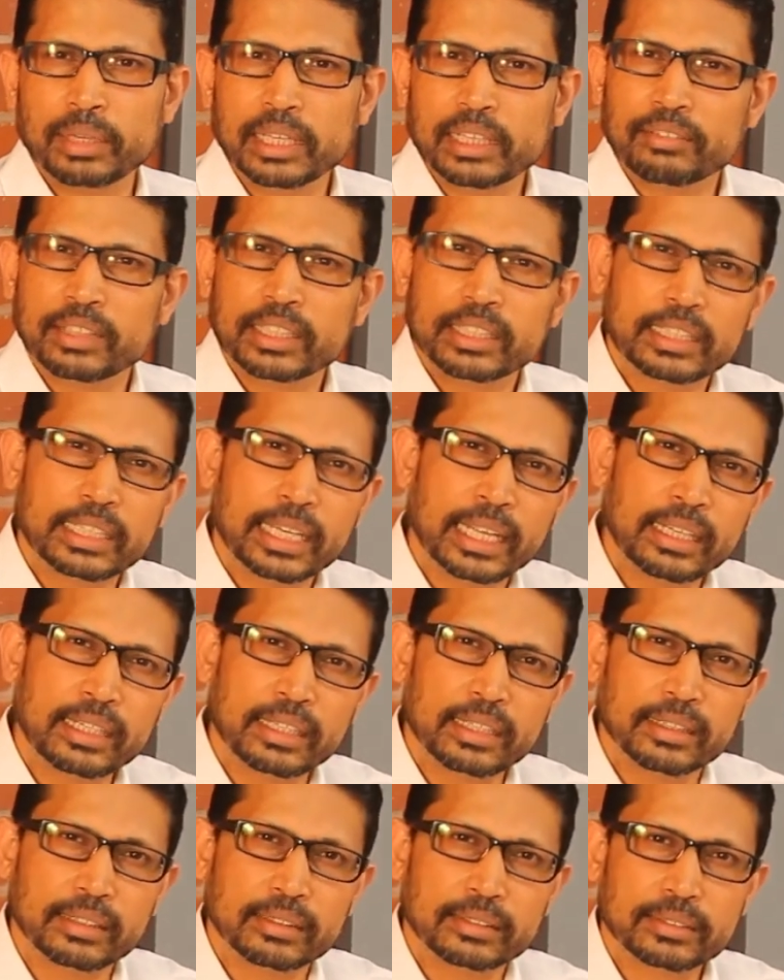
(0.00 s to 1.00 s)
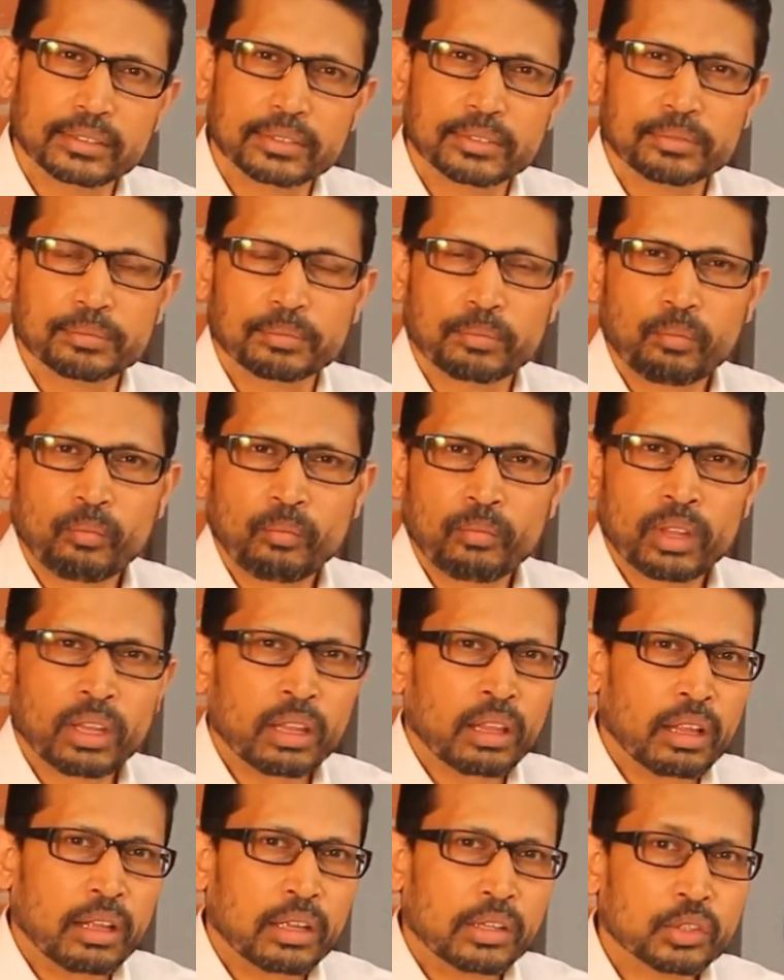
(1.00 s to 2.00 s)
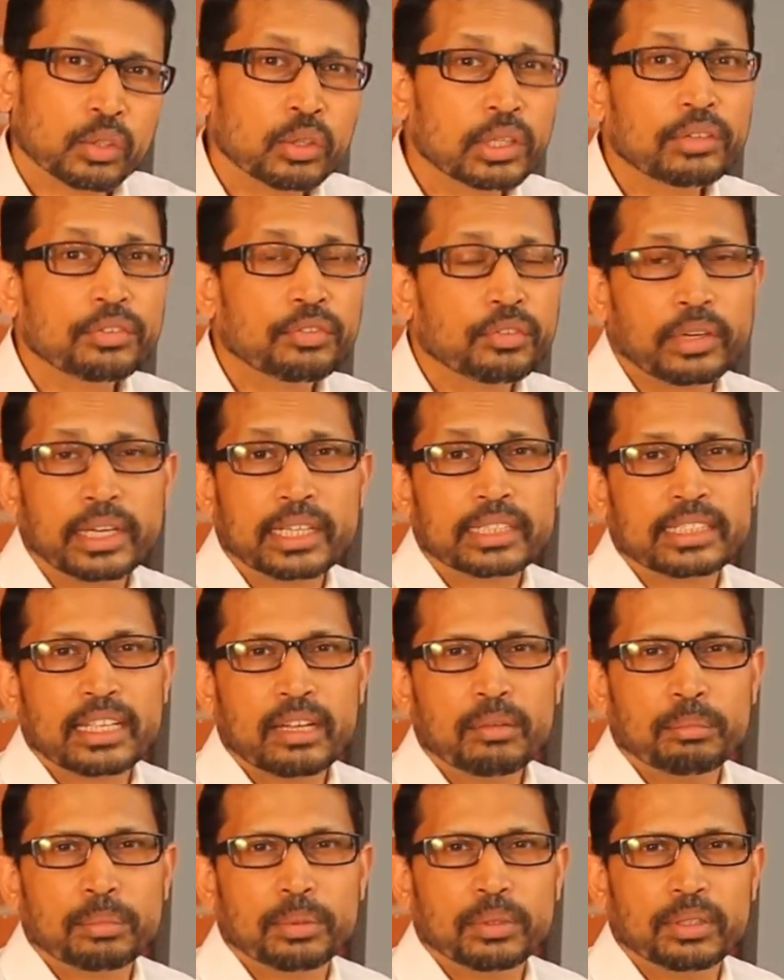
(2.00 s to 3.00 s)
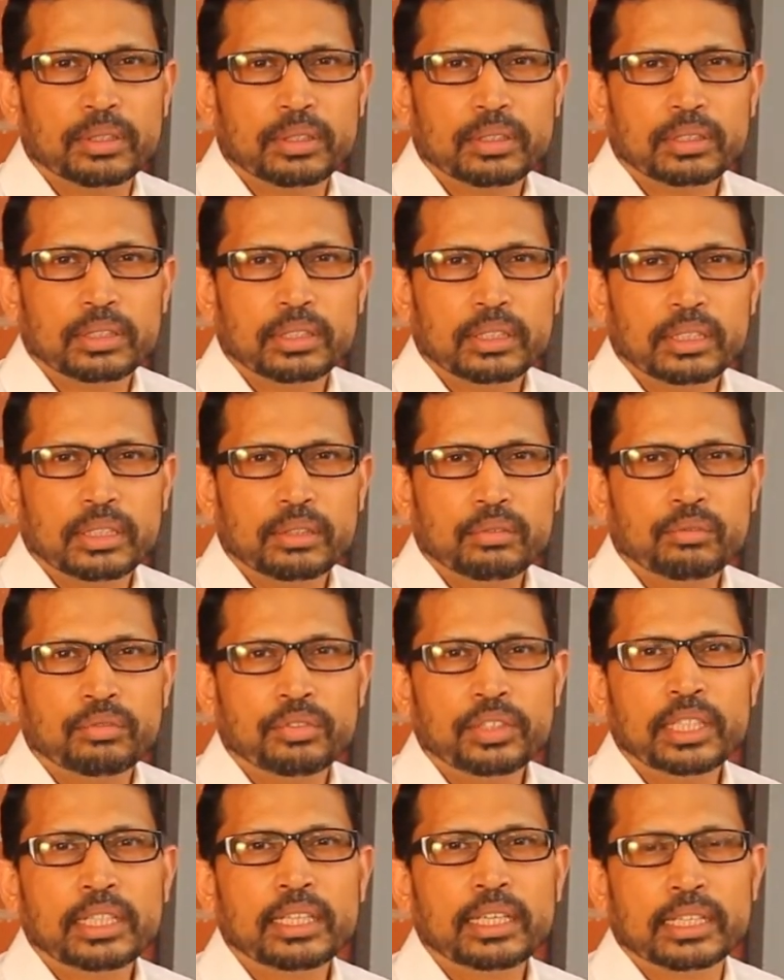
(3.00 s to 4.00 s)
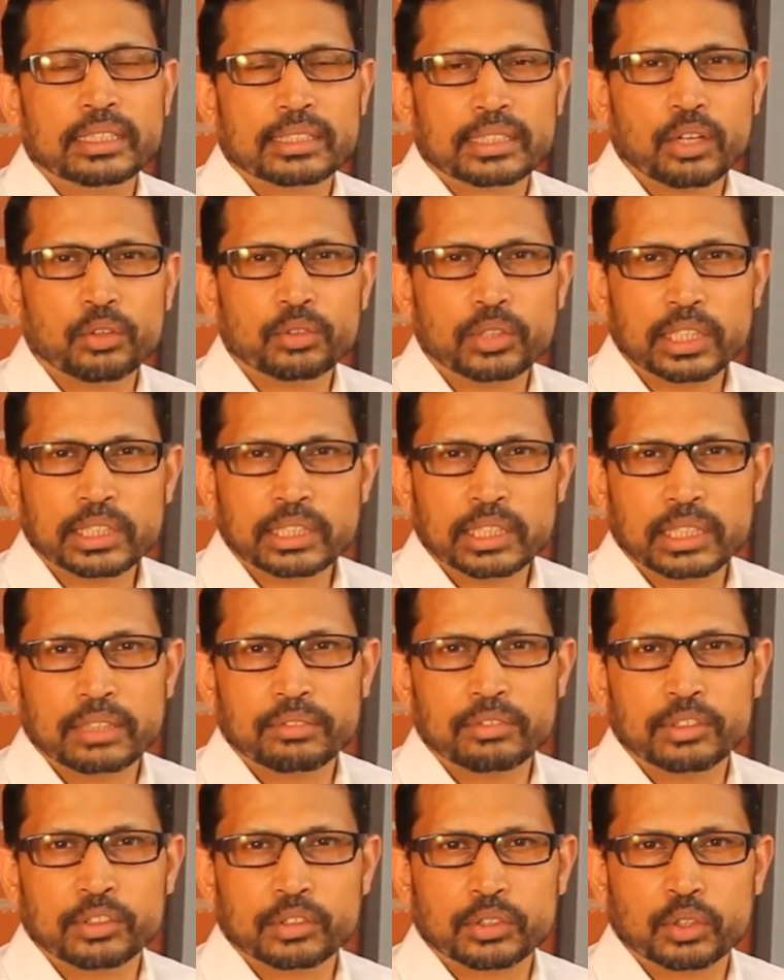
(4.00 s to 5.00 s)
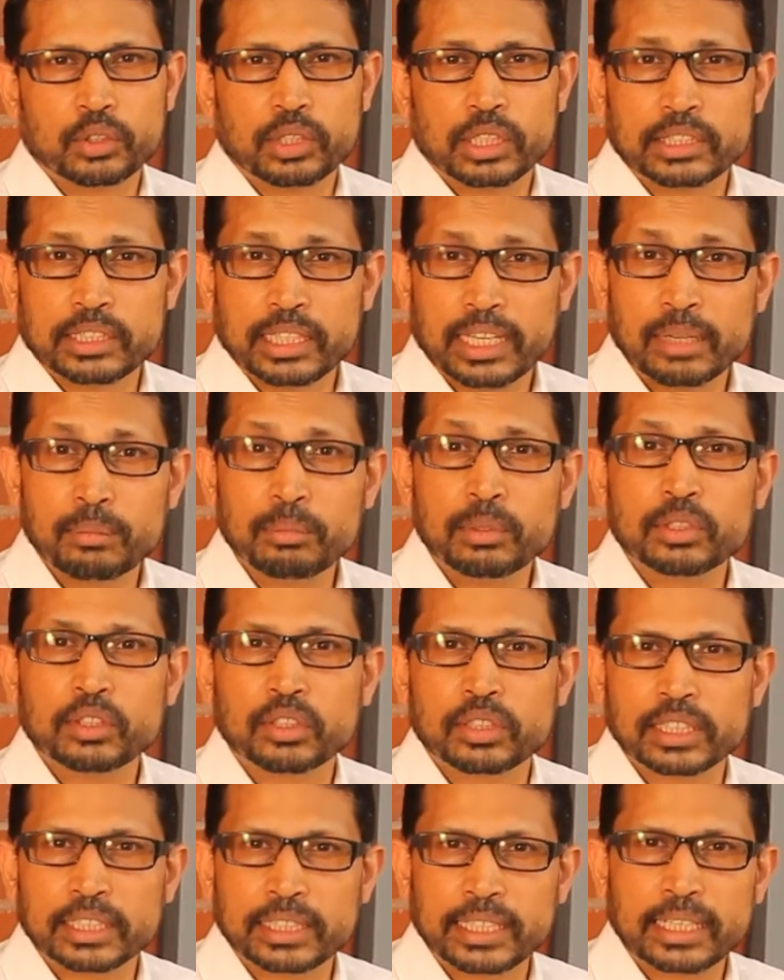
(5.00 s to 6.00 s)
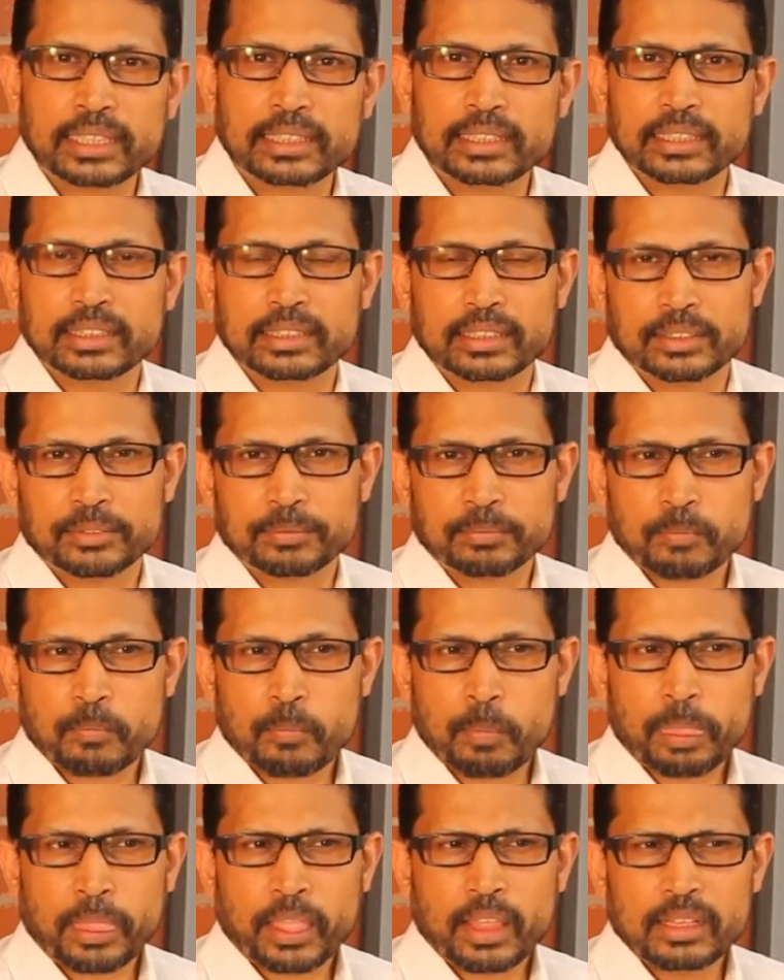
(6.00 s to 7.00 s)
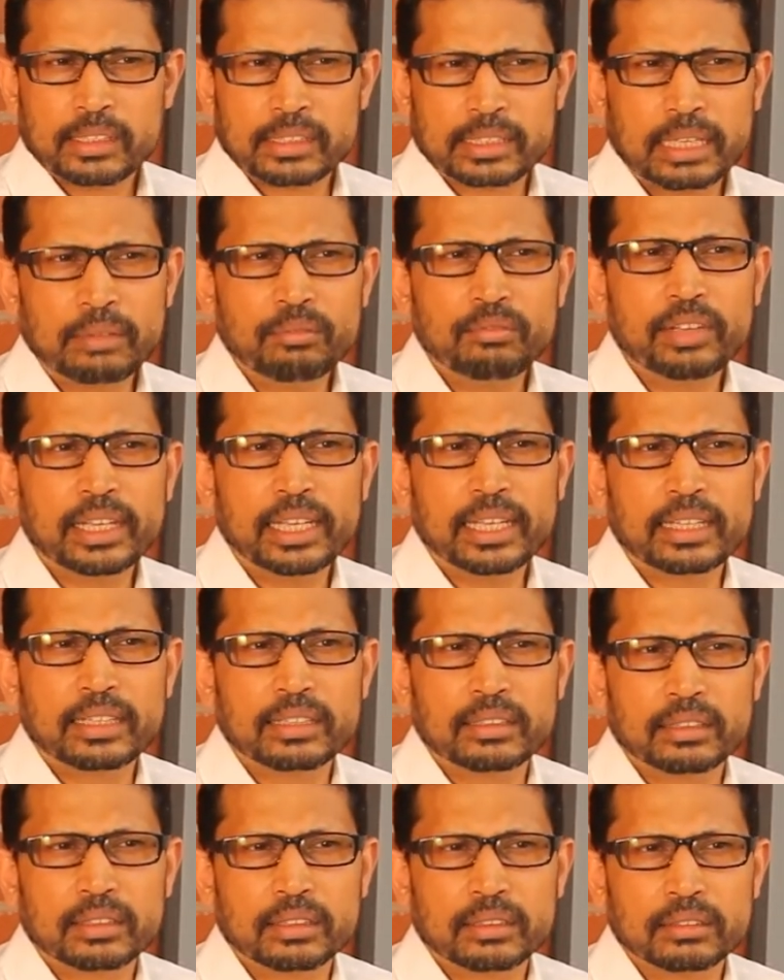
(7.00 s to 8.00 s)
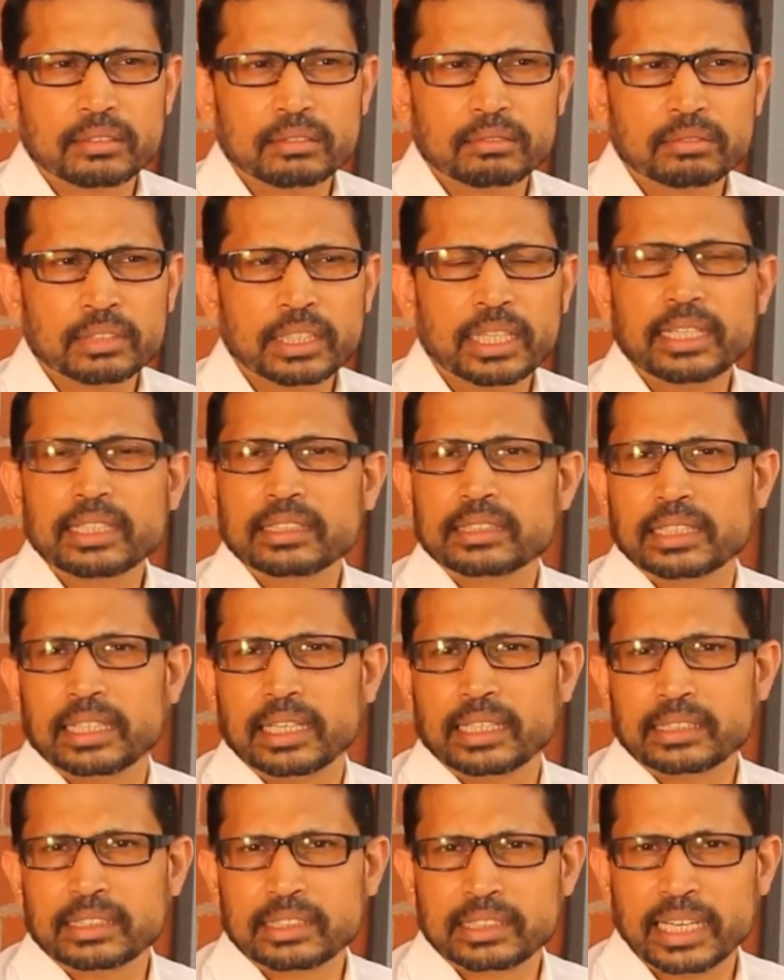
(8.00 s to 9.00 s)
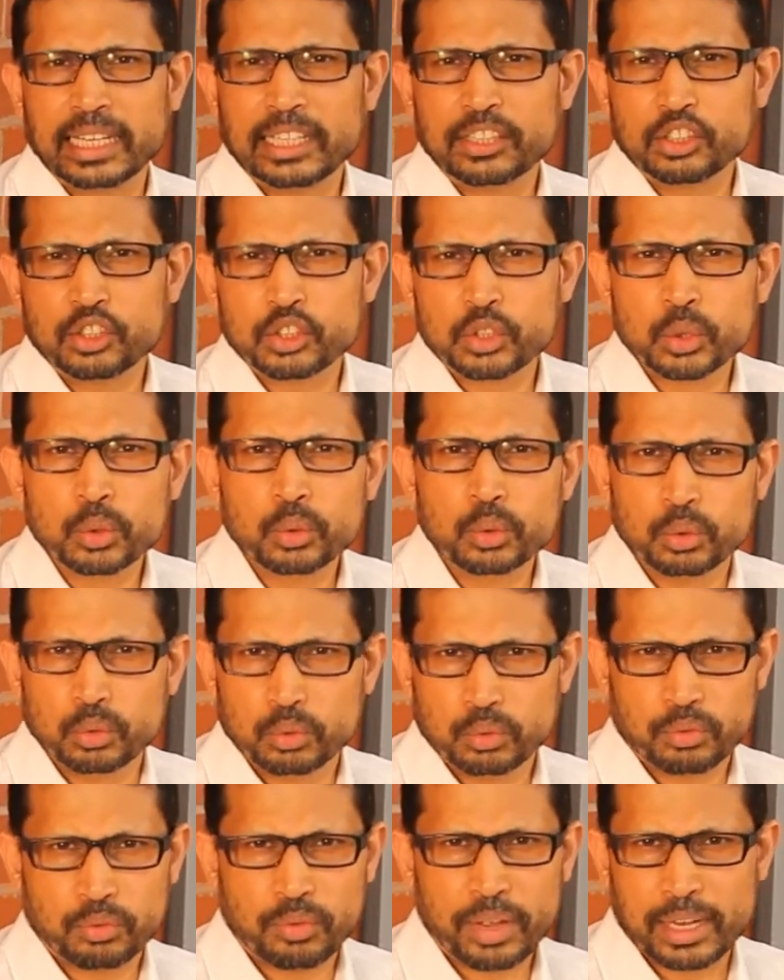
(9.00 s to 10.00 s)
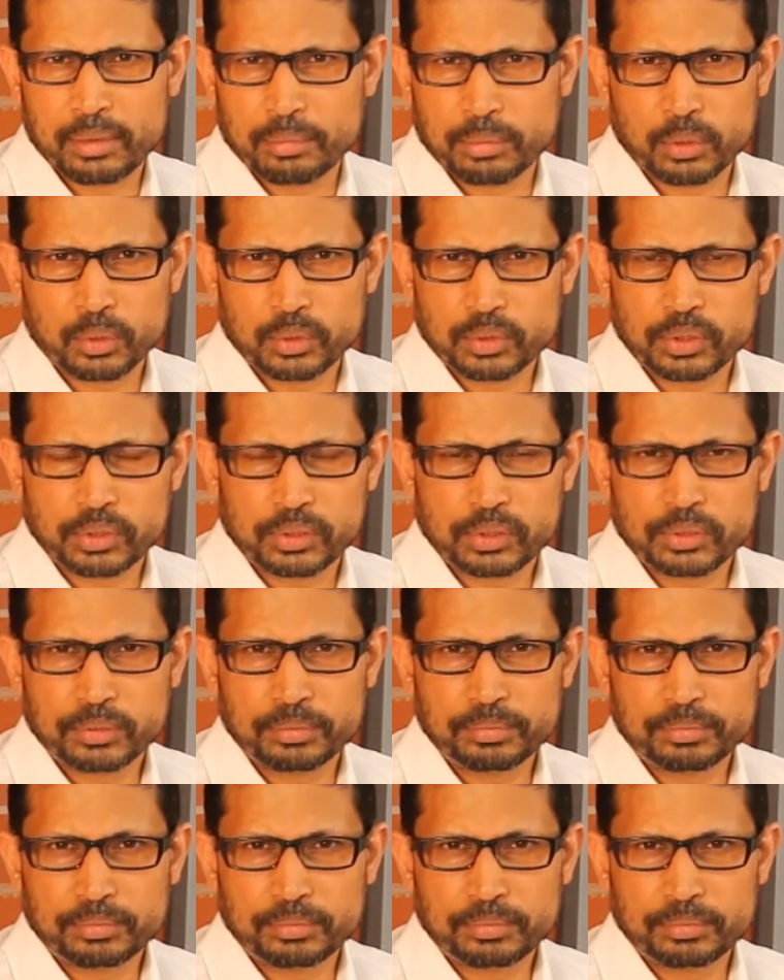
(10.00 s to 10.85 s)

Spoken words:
even 10 years. So if, for example, we at South Asian Liver Institute are able to detect it somewhere, let us say stage 2 fibrosis,